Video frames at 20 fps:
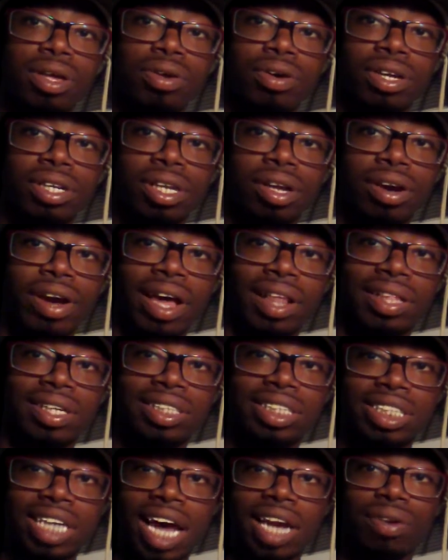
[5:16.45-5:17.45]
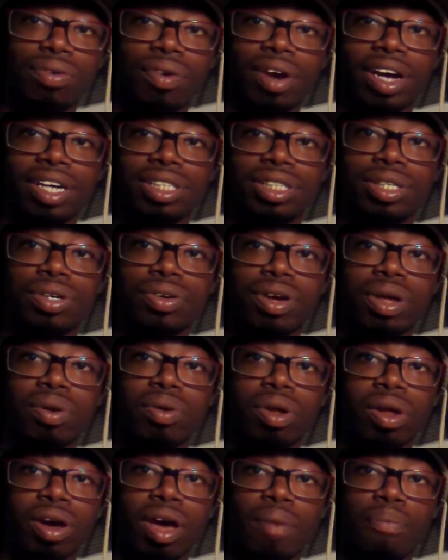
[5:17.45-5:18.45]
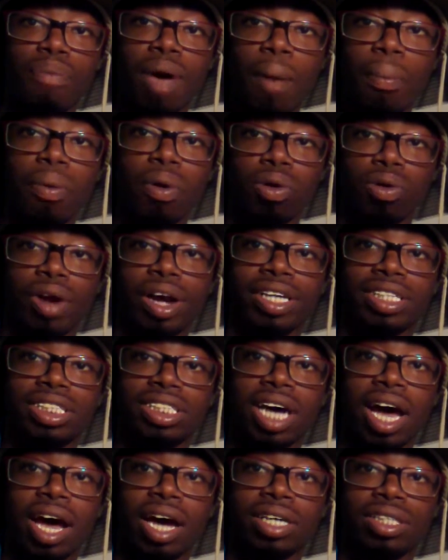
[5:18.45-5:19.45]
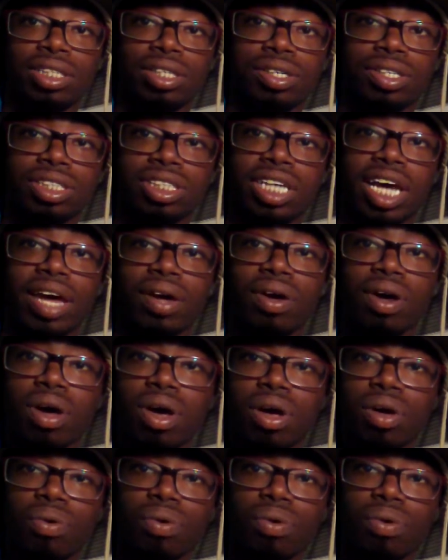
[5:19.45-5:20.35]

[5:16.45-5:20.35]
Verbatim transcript: you can look at the sand grains and you can look at pebble grain size and you can say